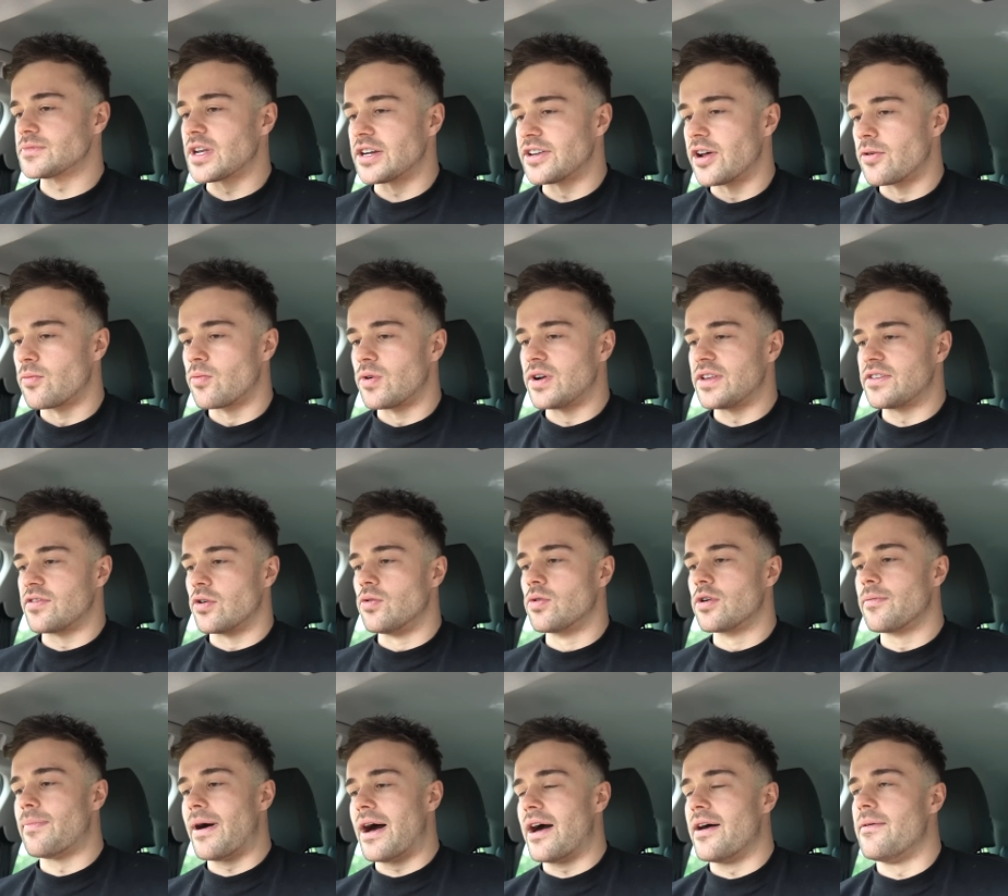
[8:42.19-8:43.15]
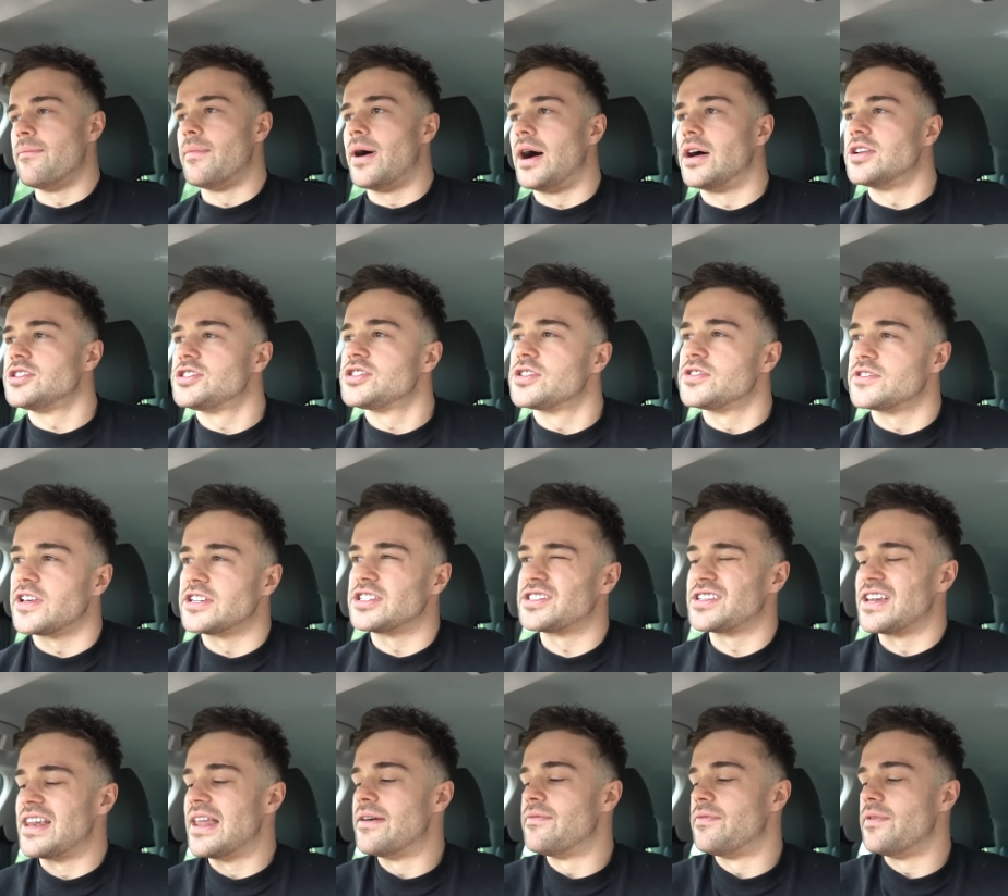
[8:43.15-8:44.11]
I don't really talk about it much because I
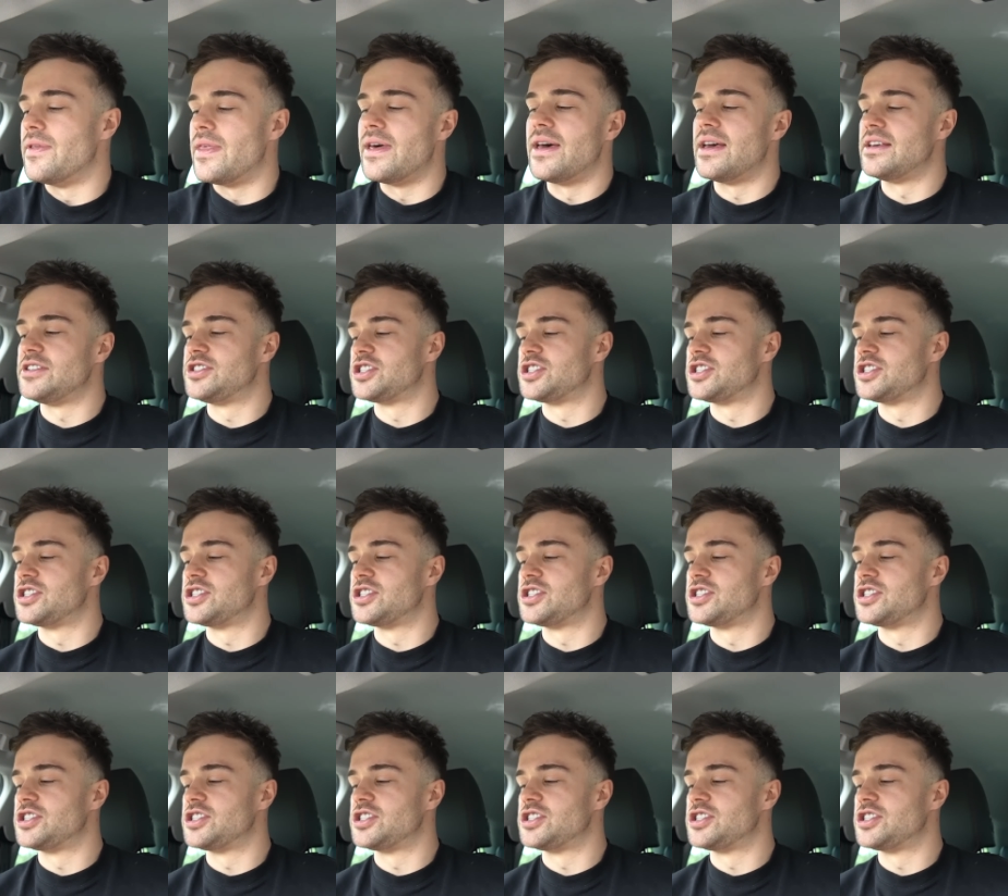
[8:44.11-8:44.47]
just live with it.